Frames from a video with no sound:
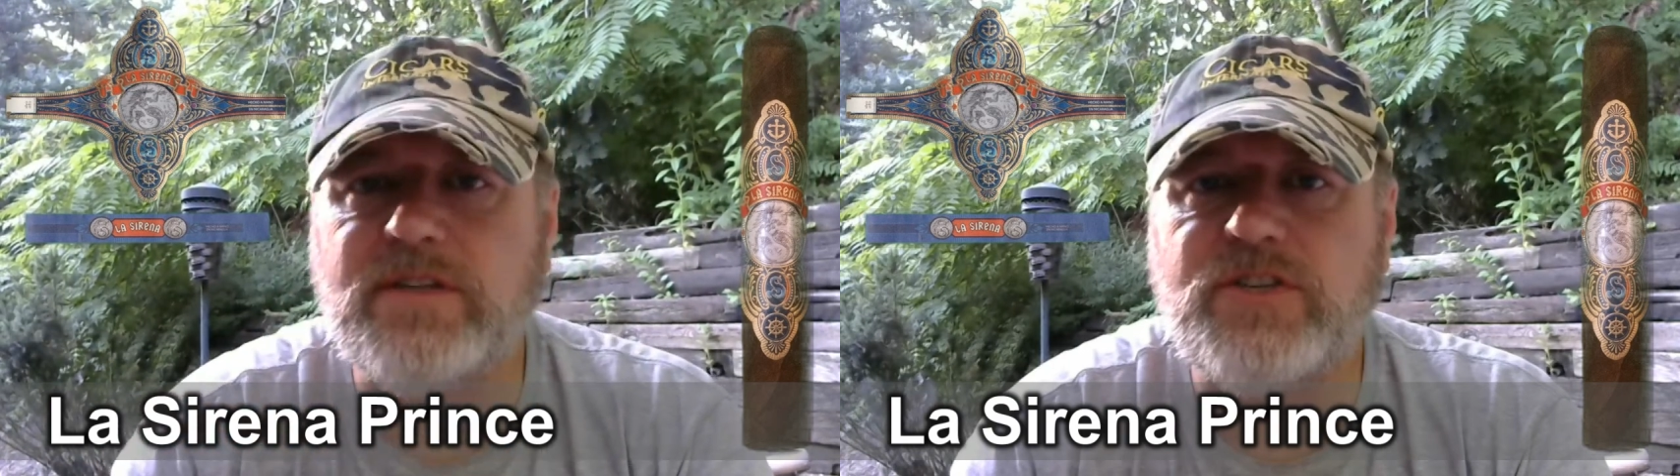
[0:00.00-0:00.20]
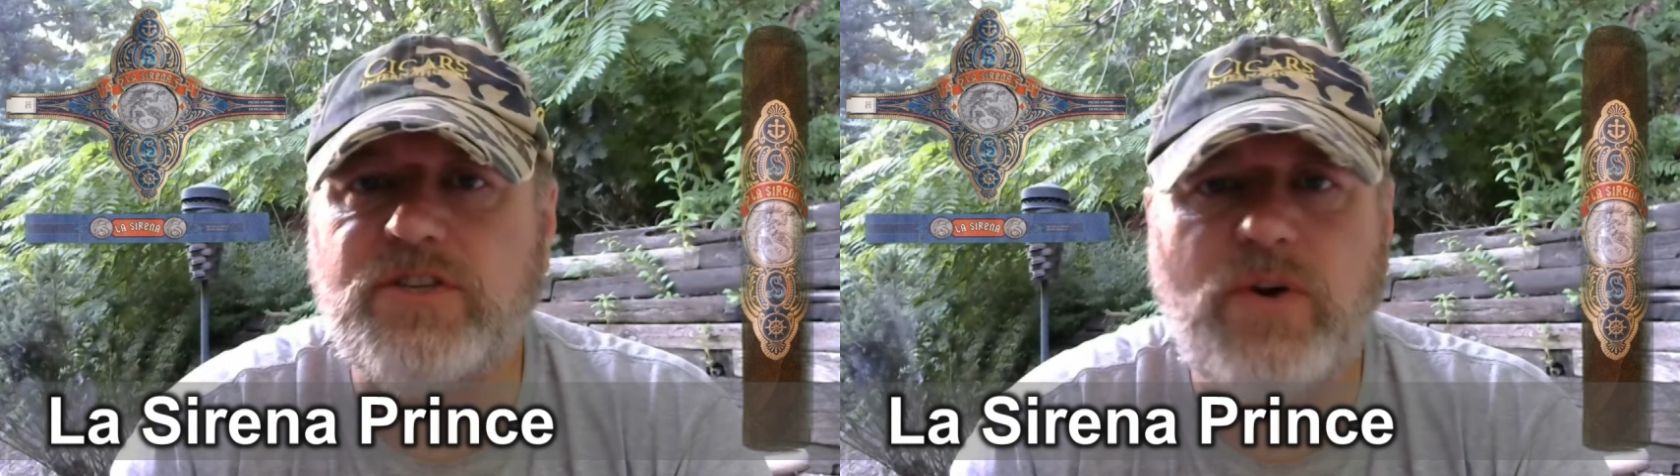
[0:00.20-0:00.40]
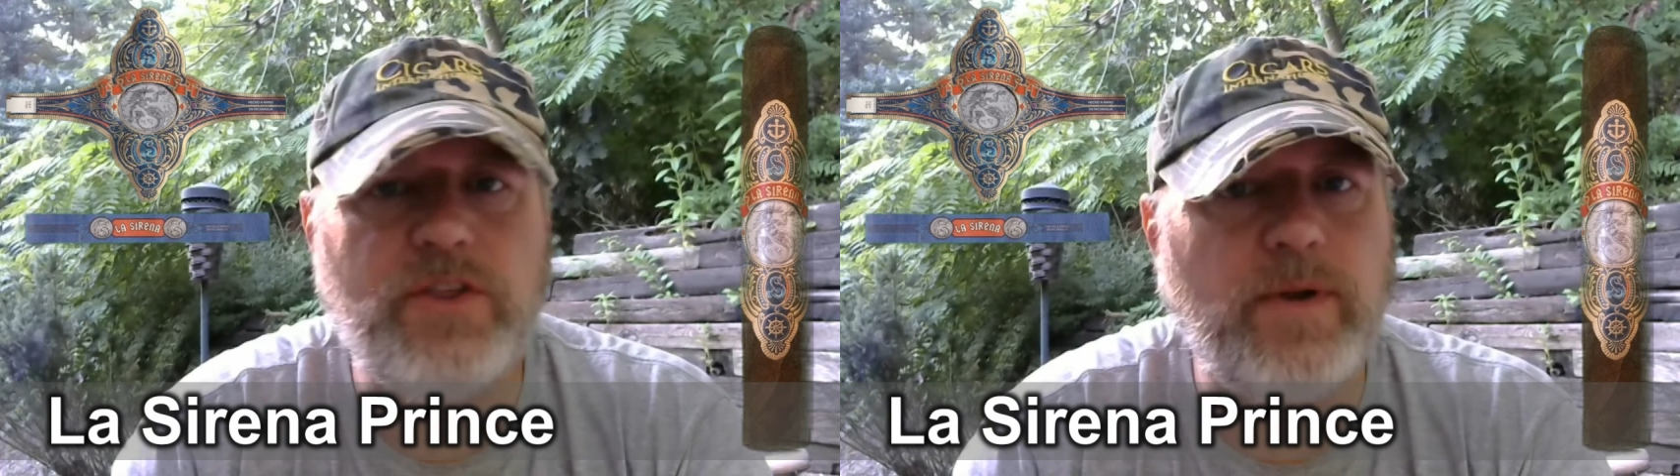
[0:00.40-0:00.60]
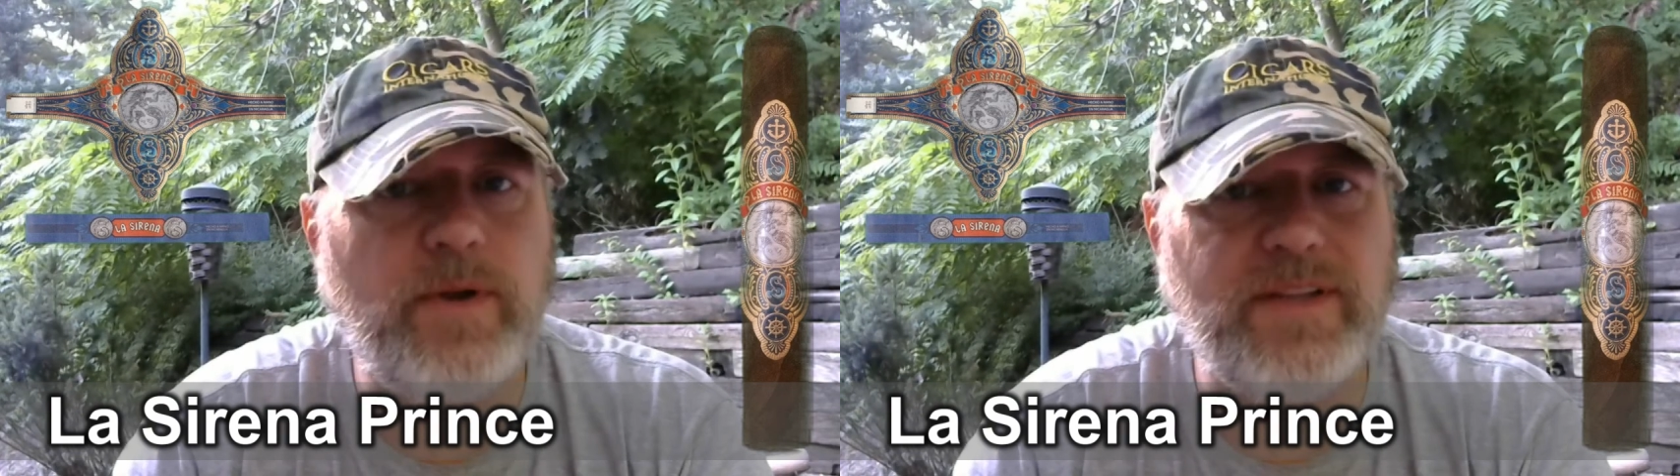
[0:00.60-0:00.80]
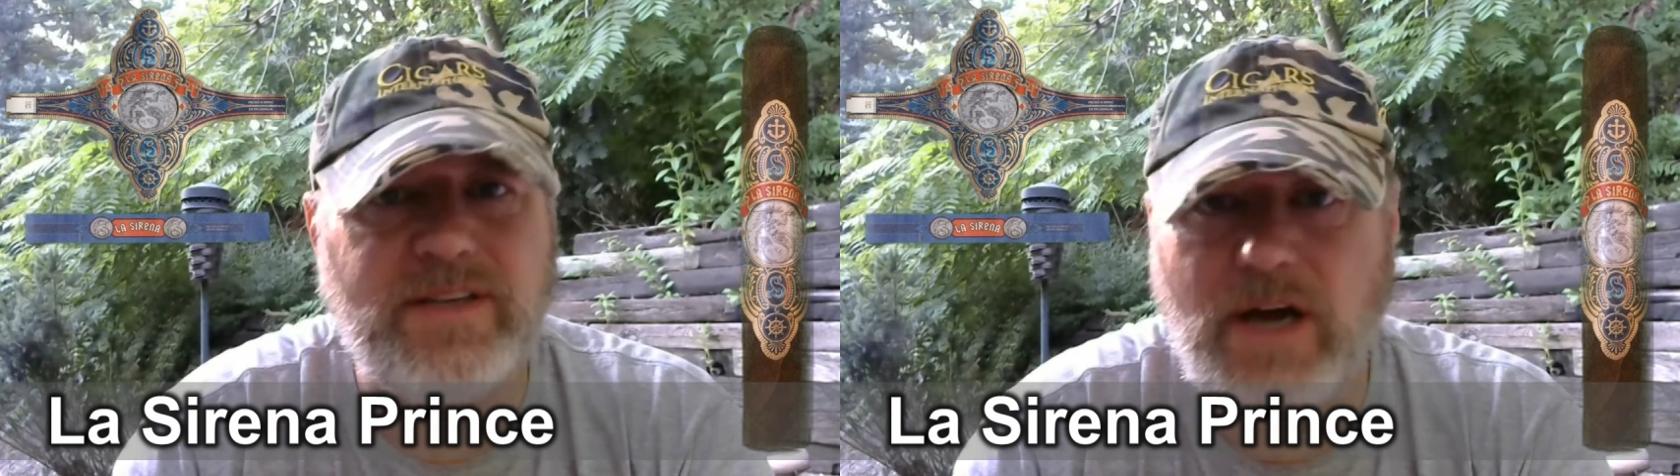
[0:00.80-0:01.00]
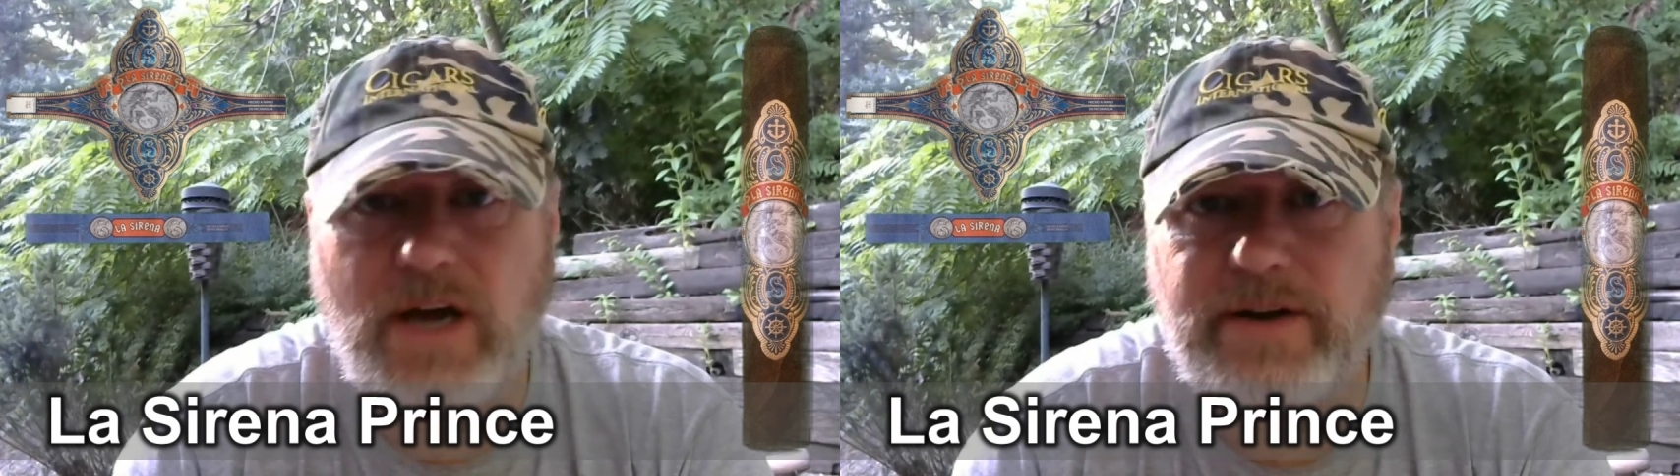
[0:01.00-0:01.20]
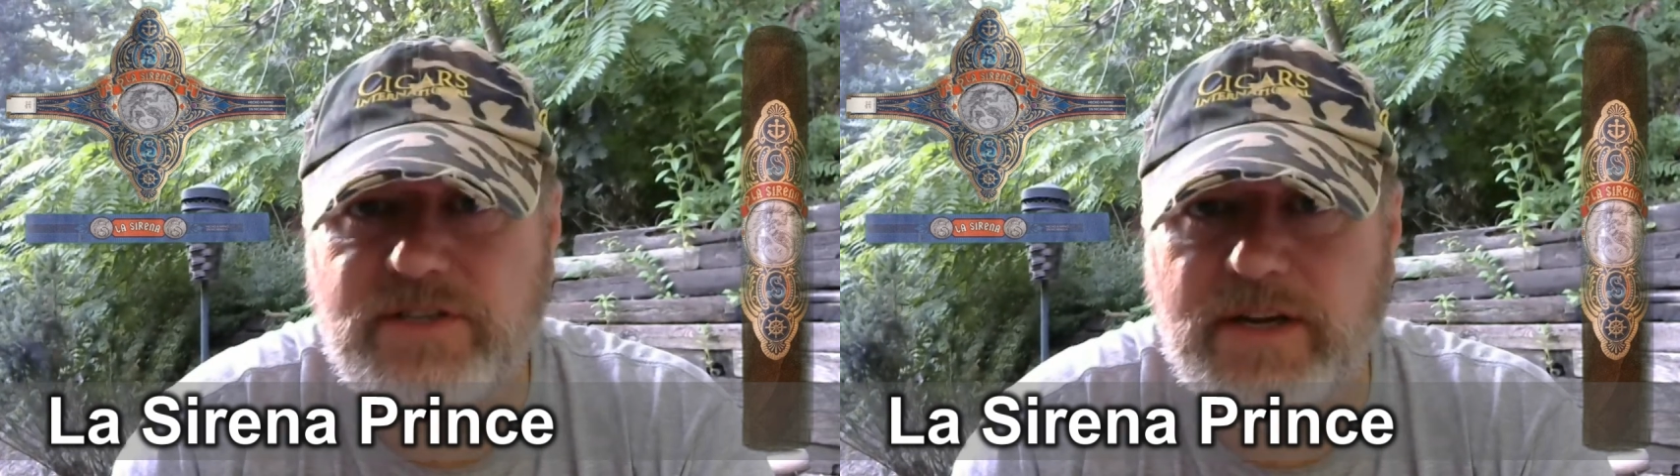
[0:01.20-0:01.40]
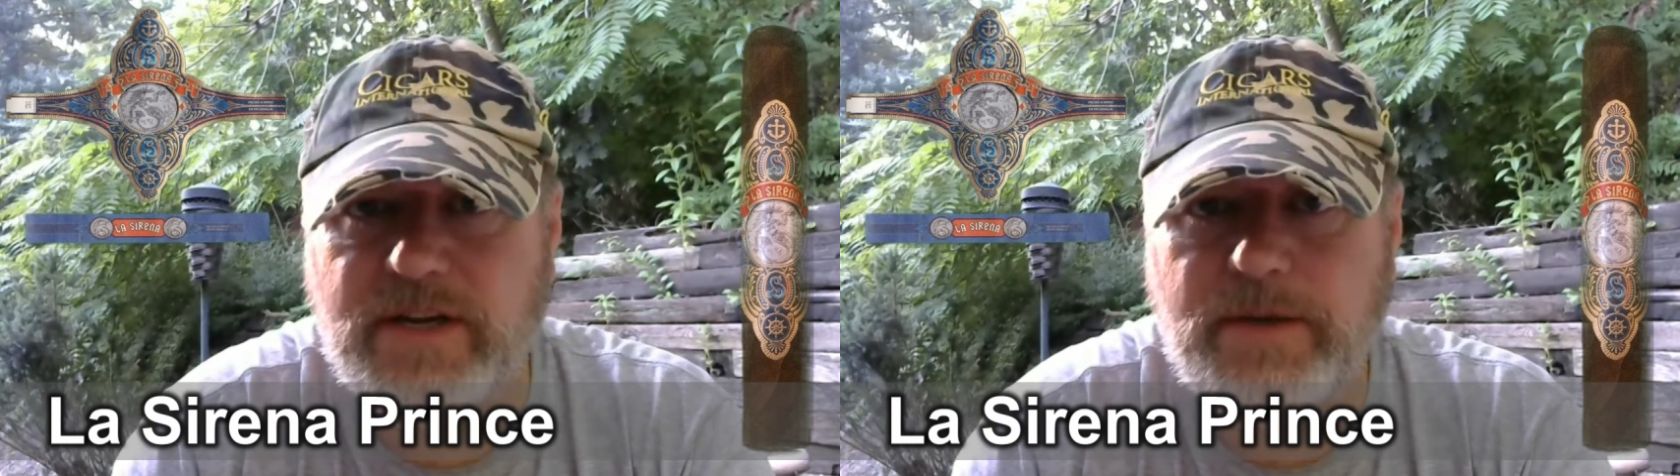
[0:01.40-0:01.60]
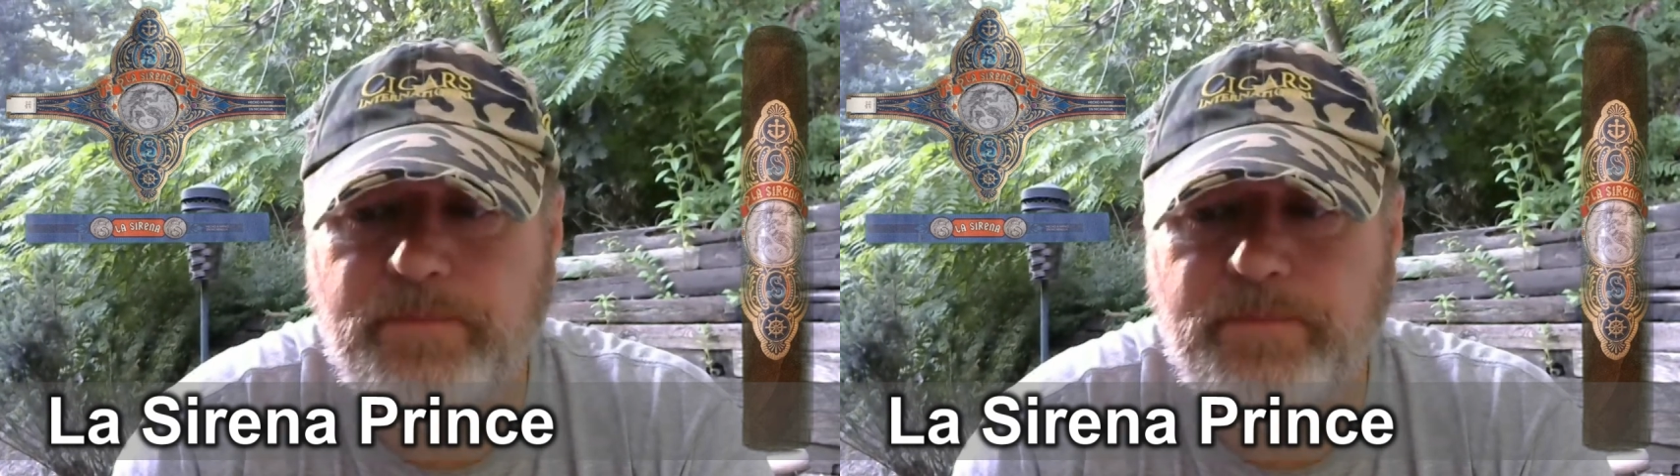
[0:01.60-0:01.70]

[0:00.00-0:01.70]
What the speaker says: and strong throughout the entire stick.